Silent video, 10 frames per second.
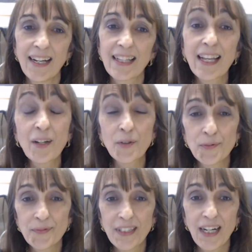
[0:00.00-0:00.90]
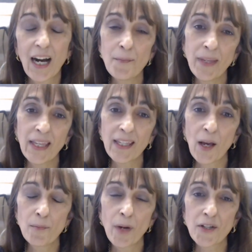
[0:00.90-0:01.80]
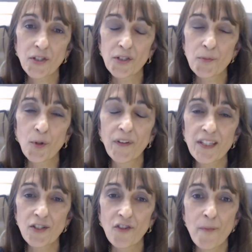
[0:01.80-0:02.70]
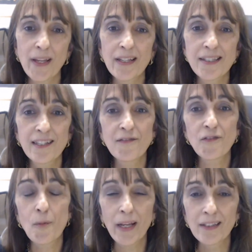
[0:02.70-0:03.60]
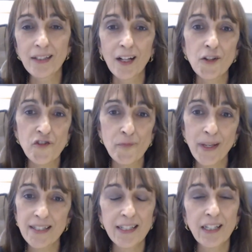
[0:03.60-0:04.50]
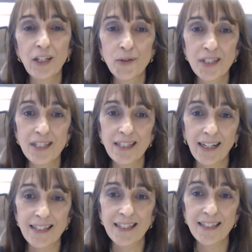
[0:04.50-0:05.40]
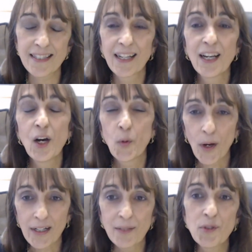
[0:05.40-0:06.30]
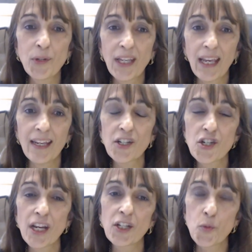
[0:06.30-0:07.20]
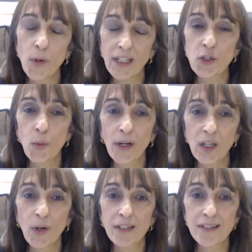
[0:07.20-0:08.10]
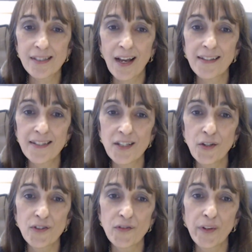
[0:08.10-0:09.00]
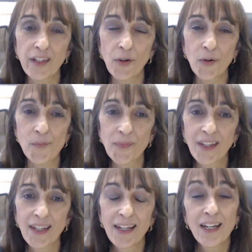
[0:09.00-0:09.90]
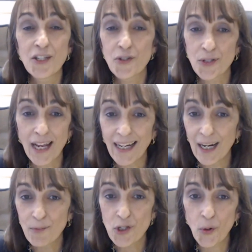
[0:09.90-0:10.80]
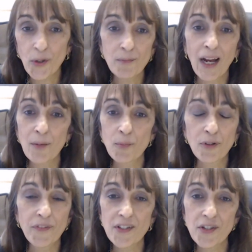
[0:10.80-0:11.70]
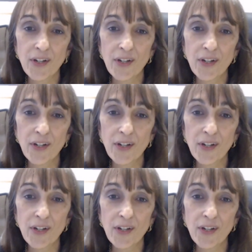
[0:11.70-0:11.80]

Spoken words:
Hello, I'm Biykem Bozkurt, Professor of Medicine from Baylor College of Medicine in Houston, Texas. Welcome to the AHA 2021 Science News video. Today, I'm joined by Professor